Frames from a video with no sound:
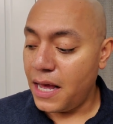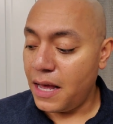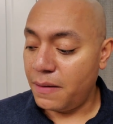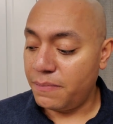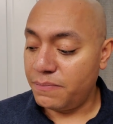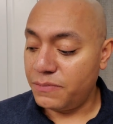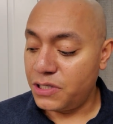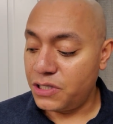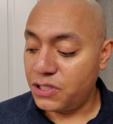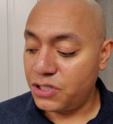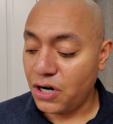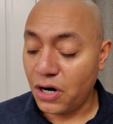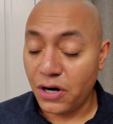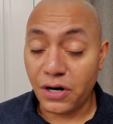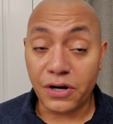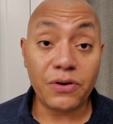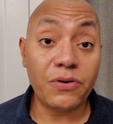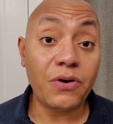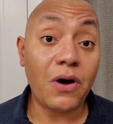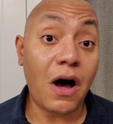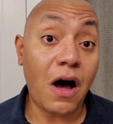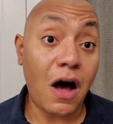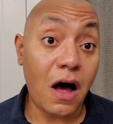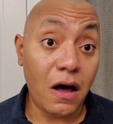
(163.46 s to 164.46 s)
start
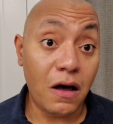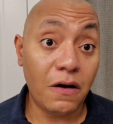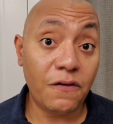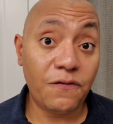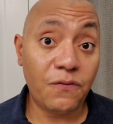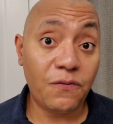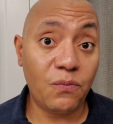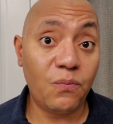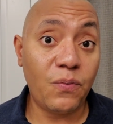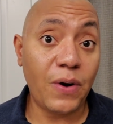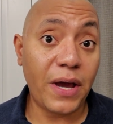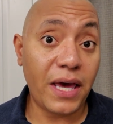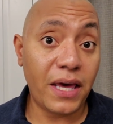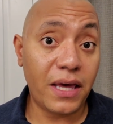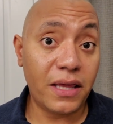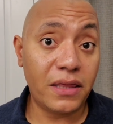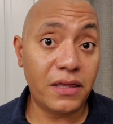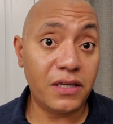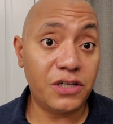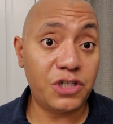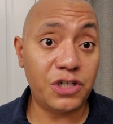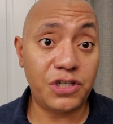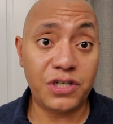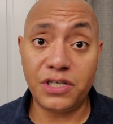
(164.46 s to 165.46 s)
you off
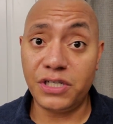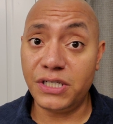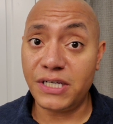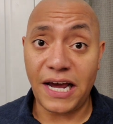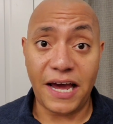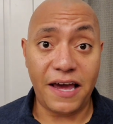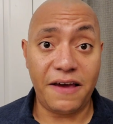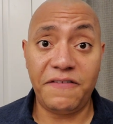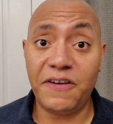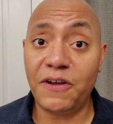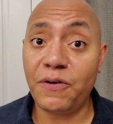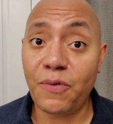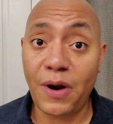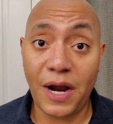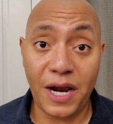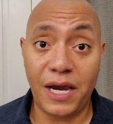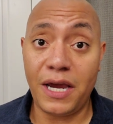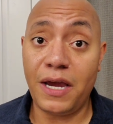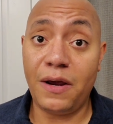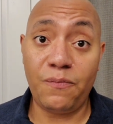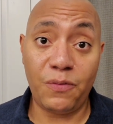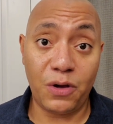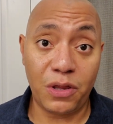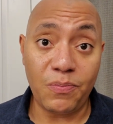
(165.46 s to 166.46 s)
with just diving right
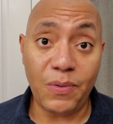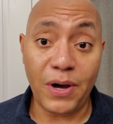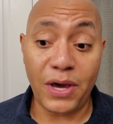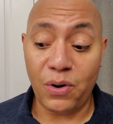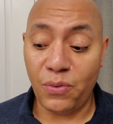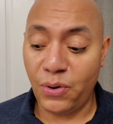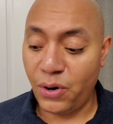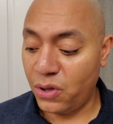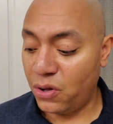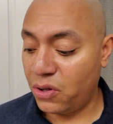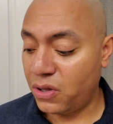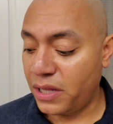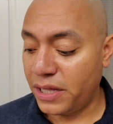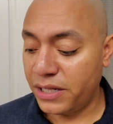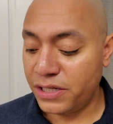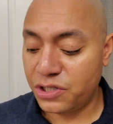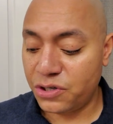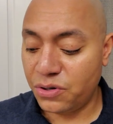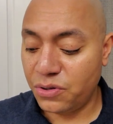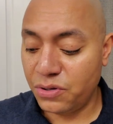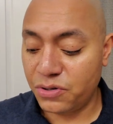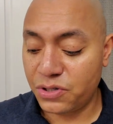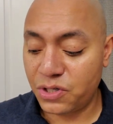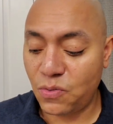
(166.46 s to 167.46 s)
in with my oil
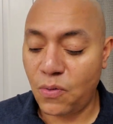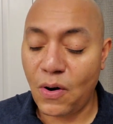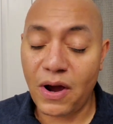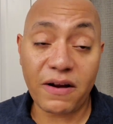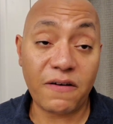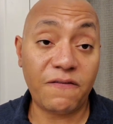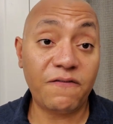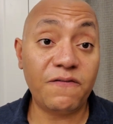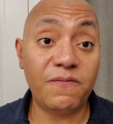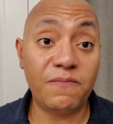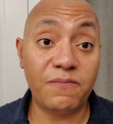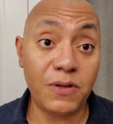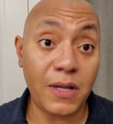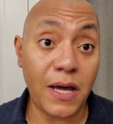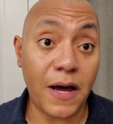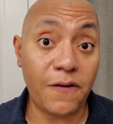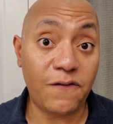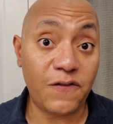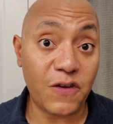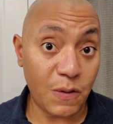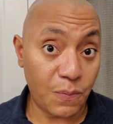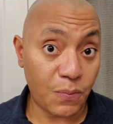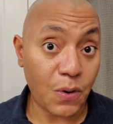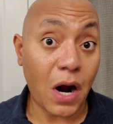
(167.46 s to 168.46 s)
cleanser. There's quite a
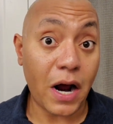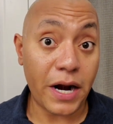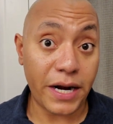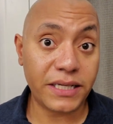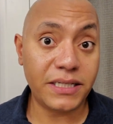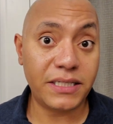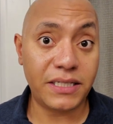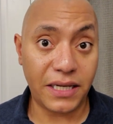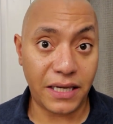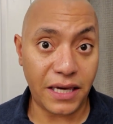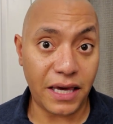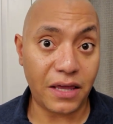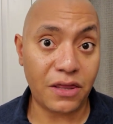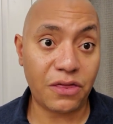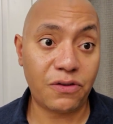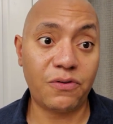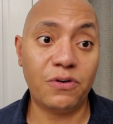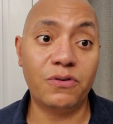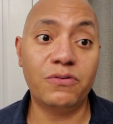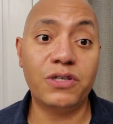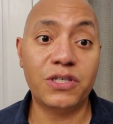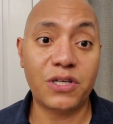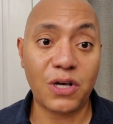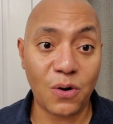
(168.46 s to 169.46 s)
few products to get
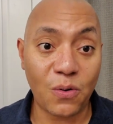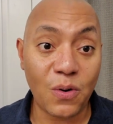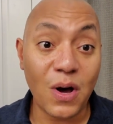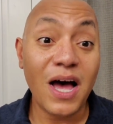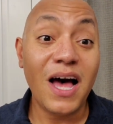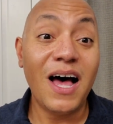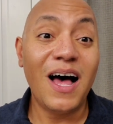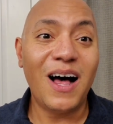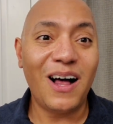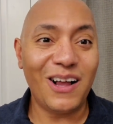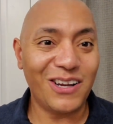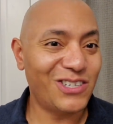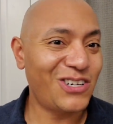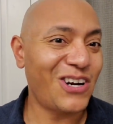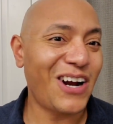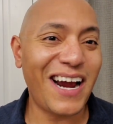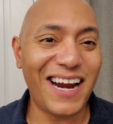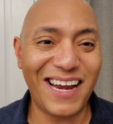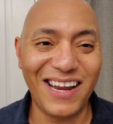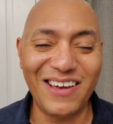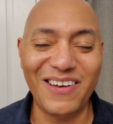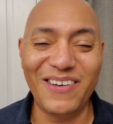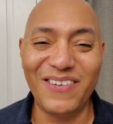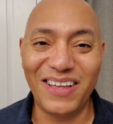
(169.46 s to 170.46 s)
through, so I'll try
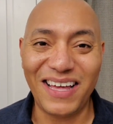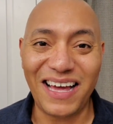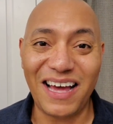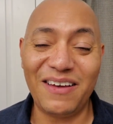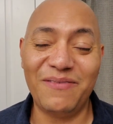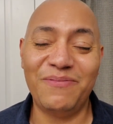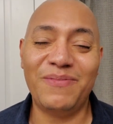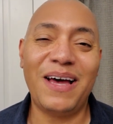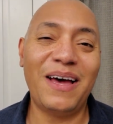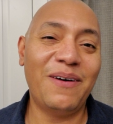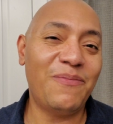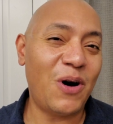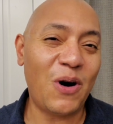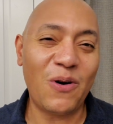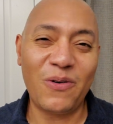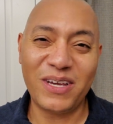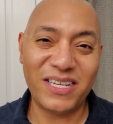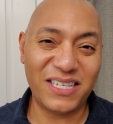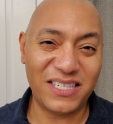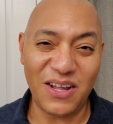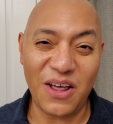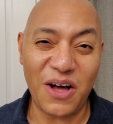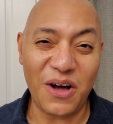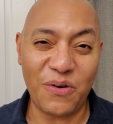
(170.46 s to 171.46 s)
to, I'm
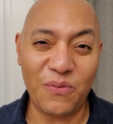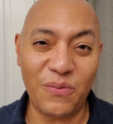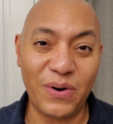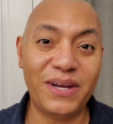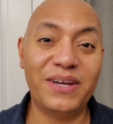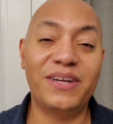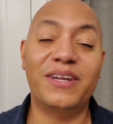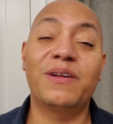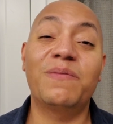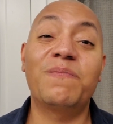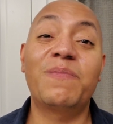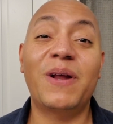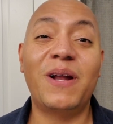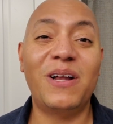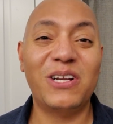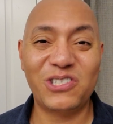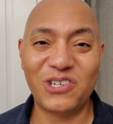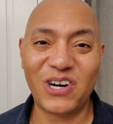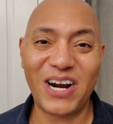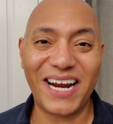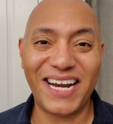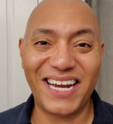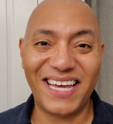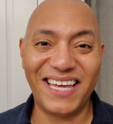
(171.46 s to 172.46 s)
always long-winded, but I'll
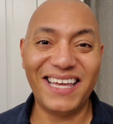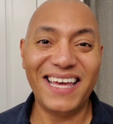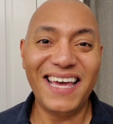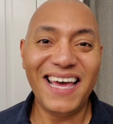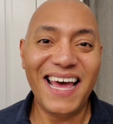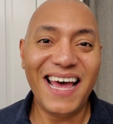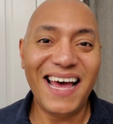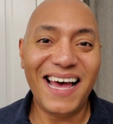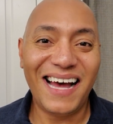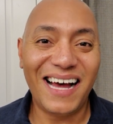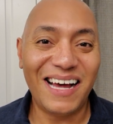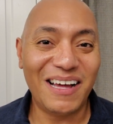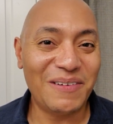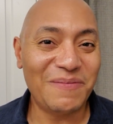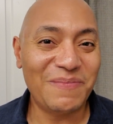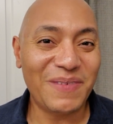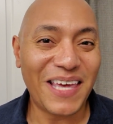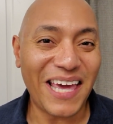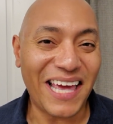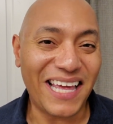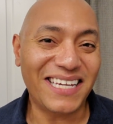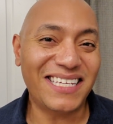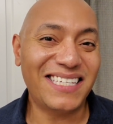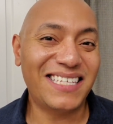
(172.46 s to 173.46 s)
try to
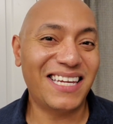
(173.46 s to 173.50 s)
get